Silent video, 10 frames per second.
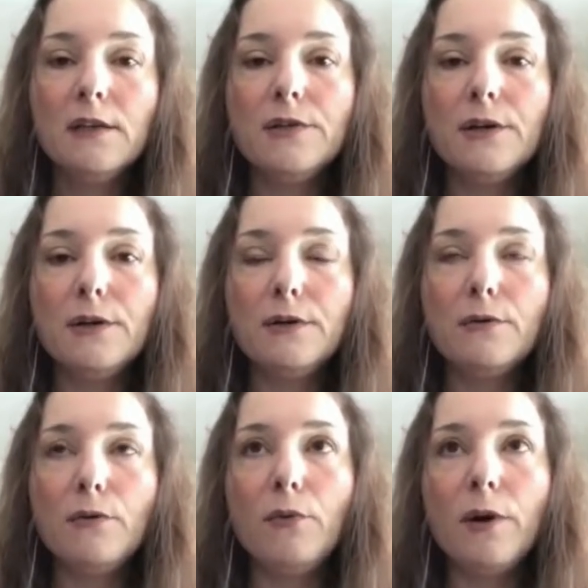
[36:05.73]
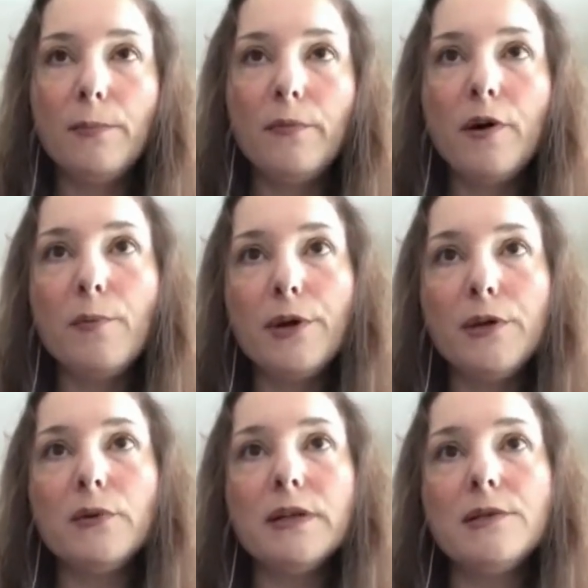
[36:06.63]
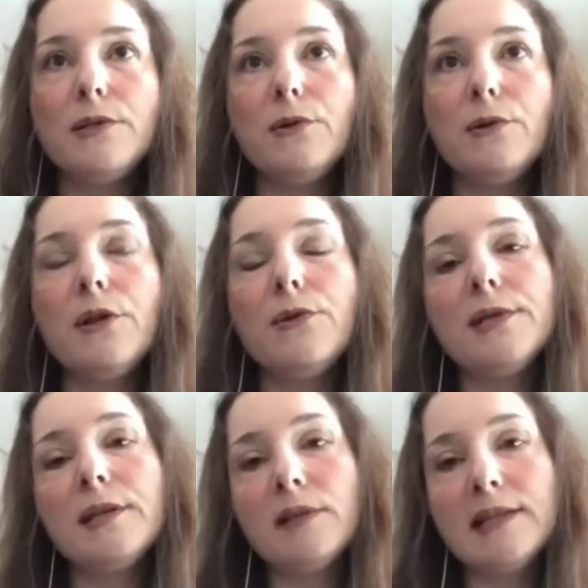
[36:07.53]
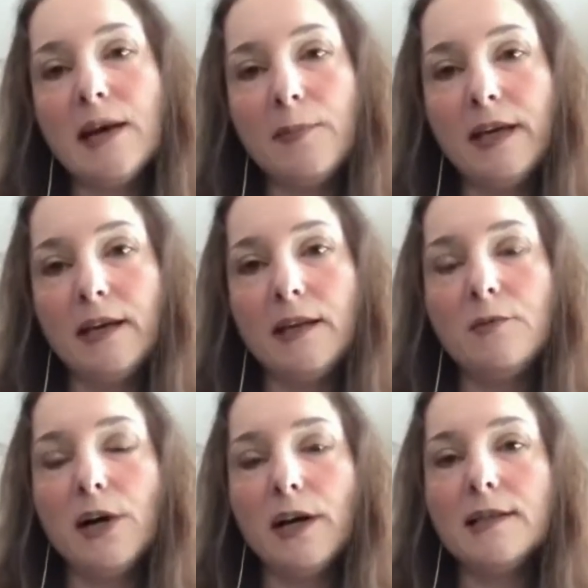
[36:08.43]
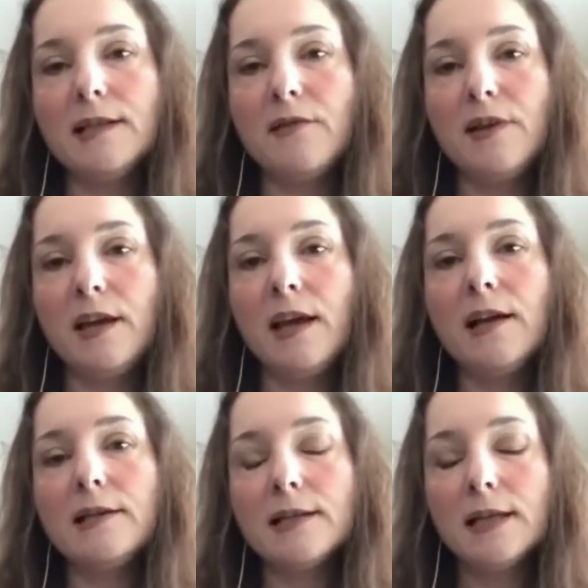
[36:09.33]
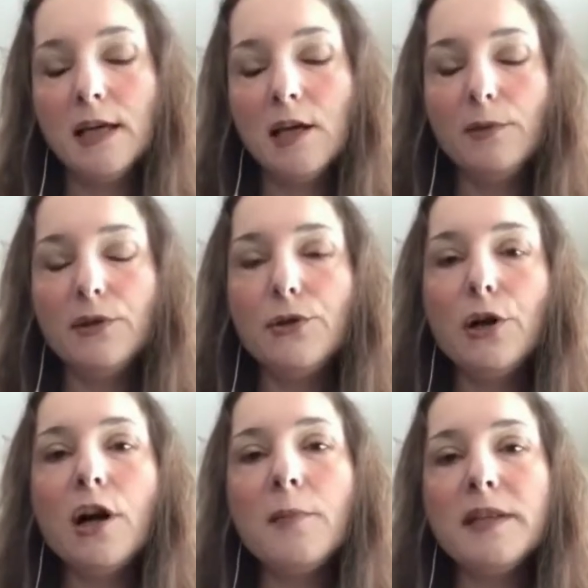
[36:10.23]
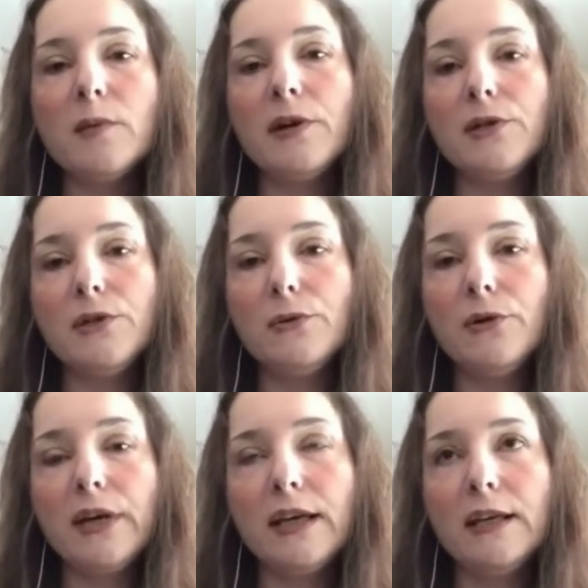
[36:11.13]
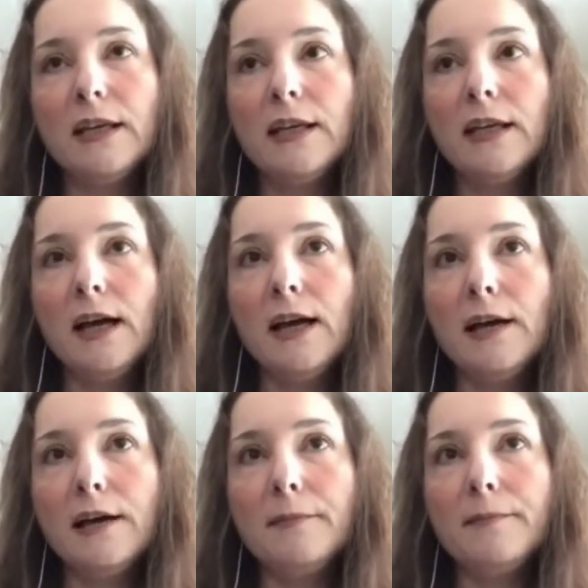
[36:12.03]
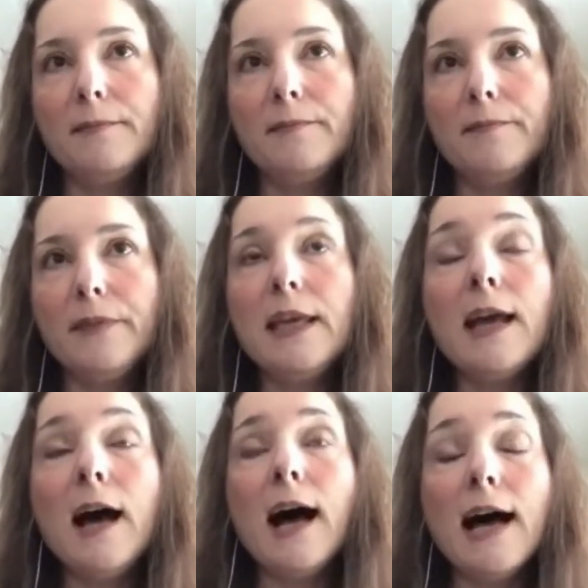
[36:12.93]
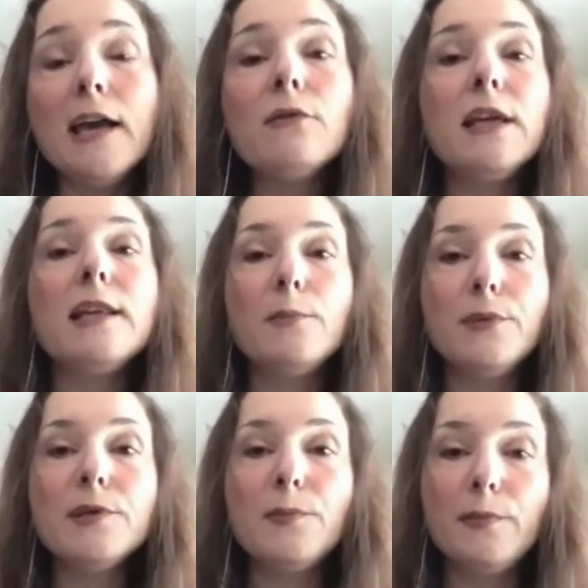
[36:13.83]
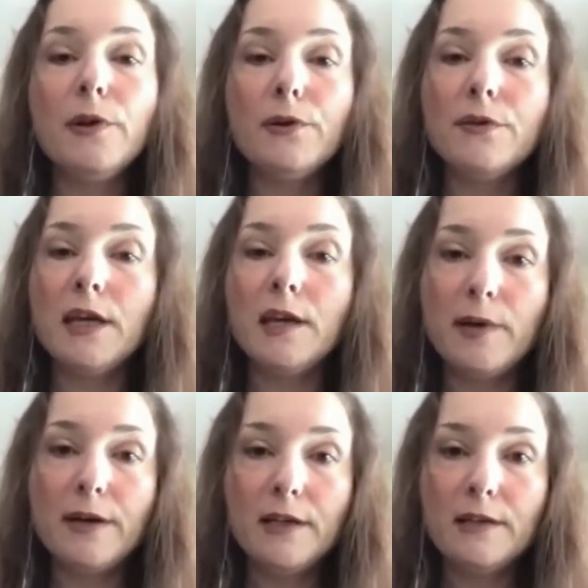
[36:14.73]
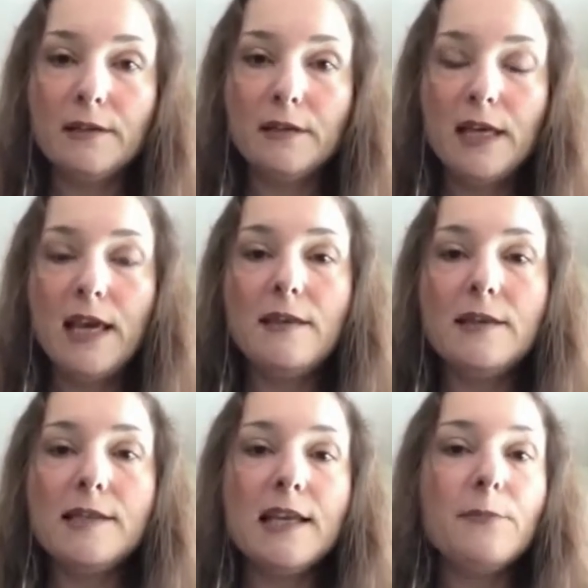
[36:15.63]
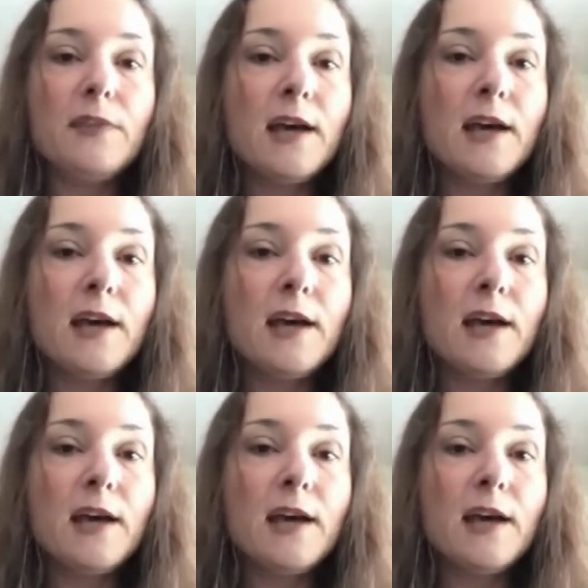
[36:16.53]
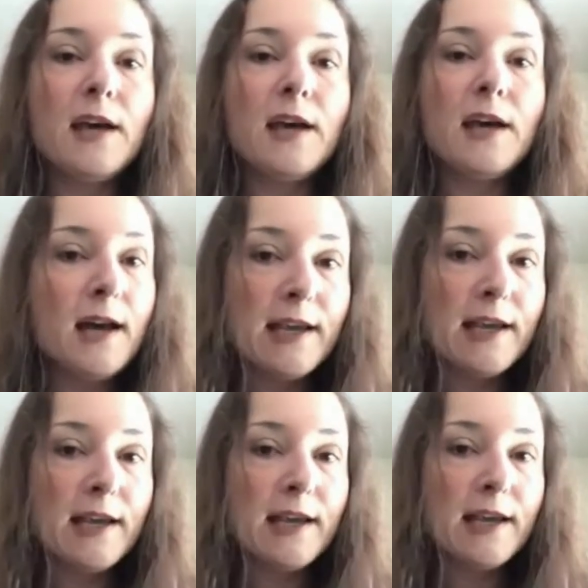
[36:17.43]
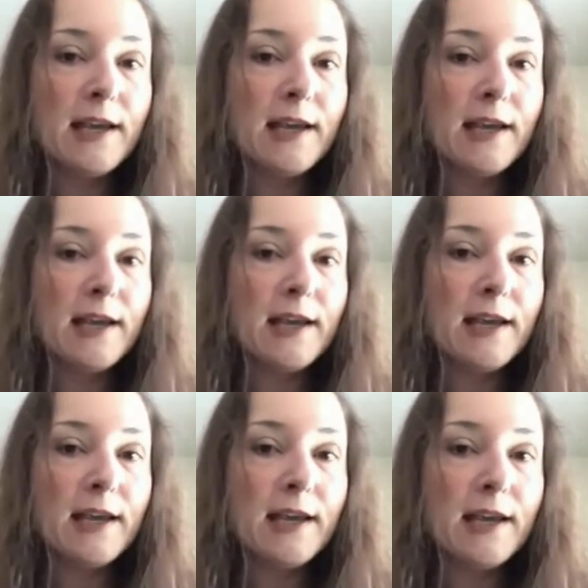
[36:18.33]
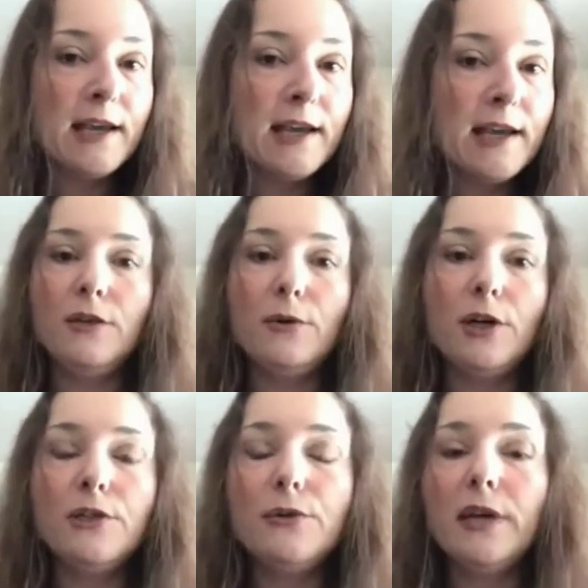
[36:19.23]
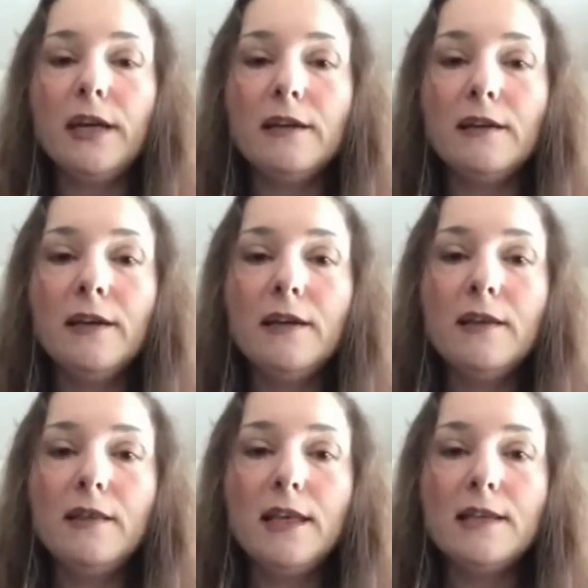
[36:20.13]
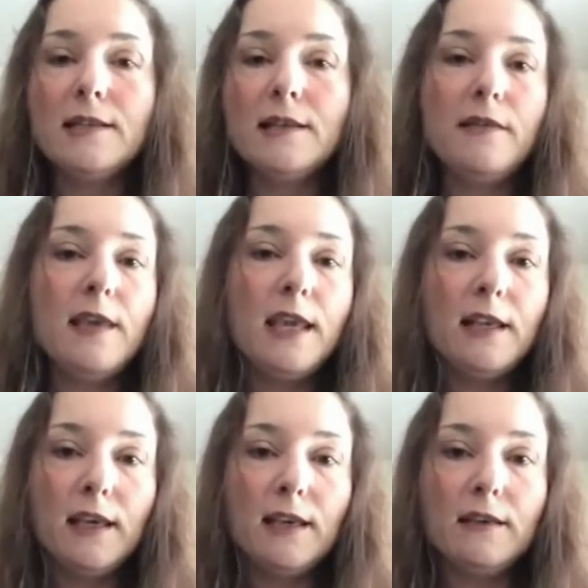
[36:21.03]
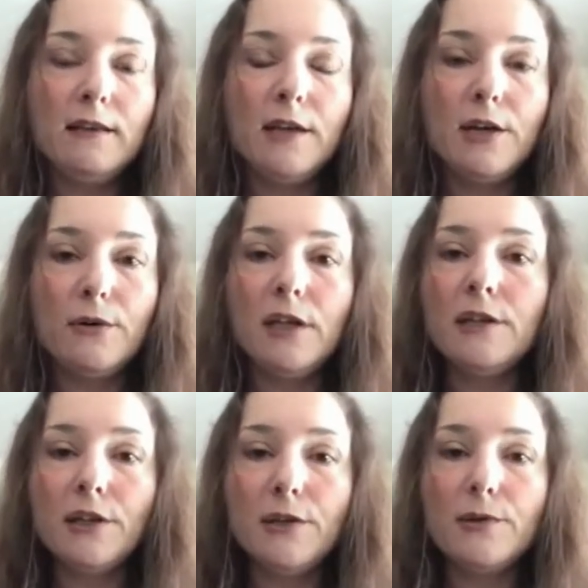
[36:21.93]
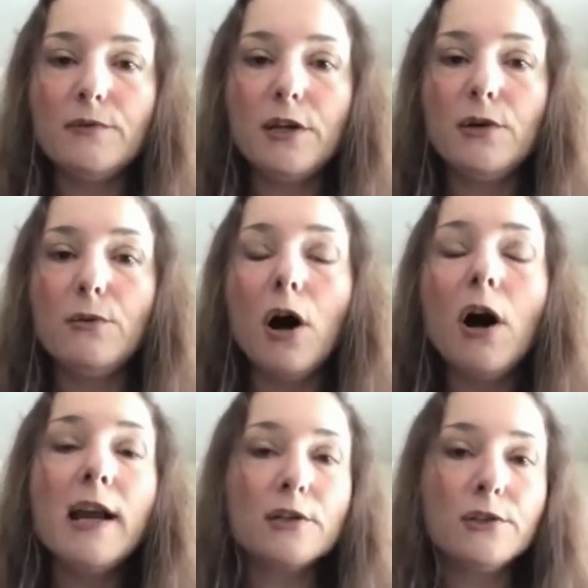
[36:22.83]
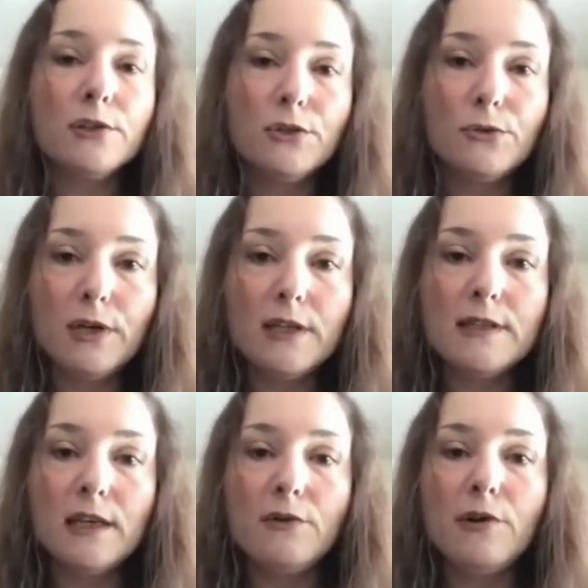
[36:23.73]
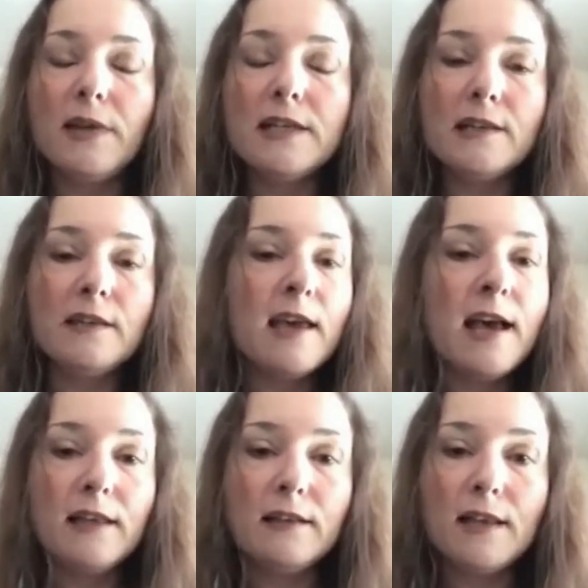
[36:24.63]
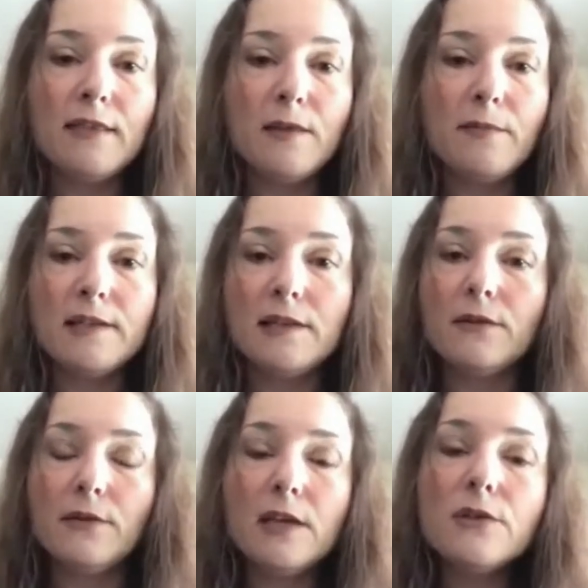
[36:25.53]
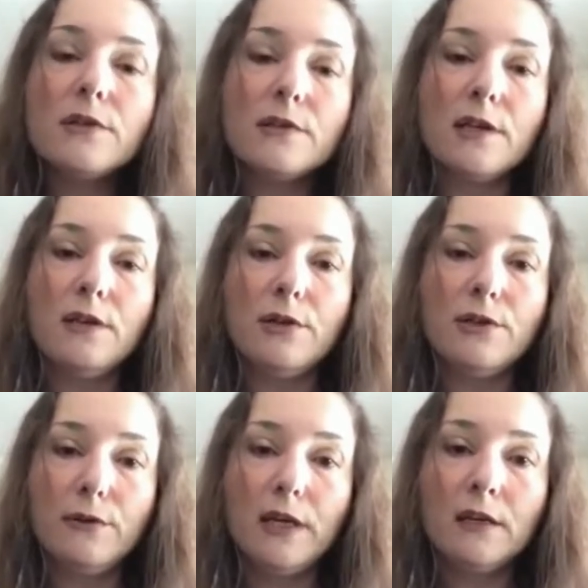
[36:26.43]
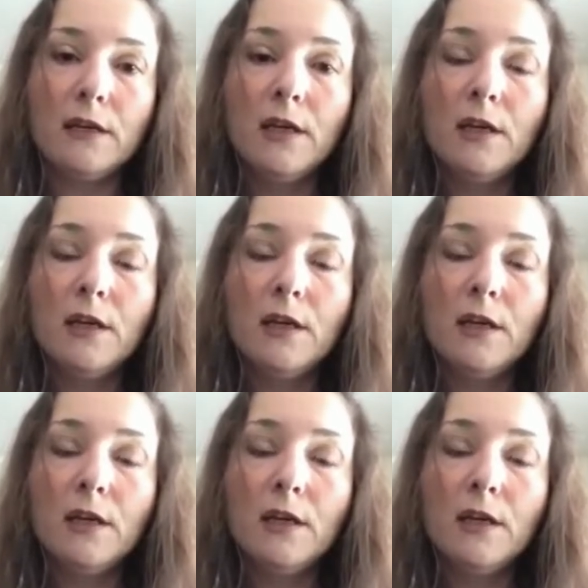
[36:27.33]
So one point was to understand what's happening in the markets and everything else. But to your comment about jewelry, I agree that most people don't think about it. At the same time, I find it extremely clever of you that you are doing these daily, you know, interviews where you are actually showcasing your amazing talent and the amazing creations that you are doing.